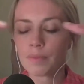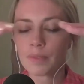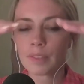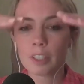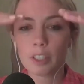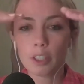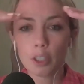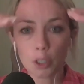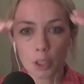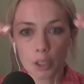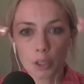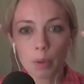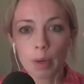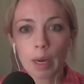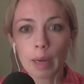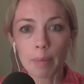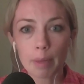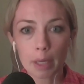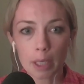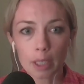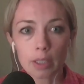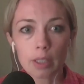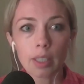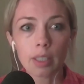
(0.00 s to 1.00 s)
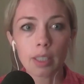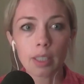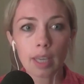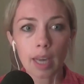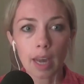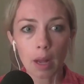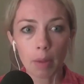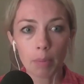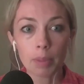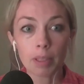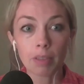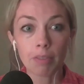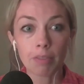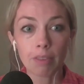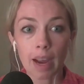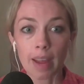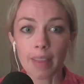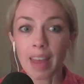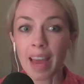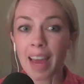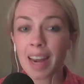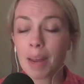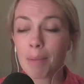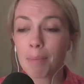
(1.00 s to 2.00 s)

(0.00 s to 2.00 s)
You're the right person to help define that.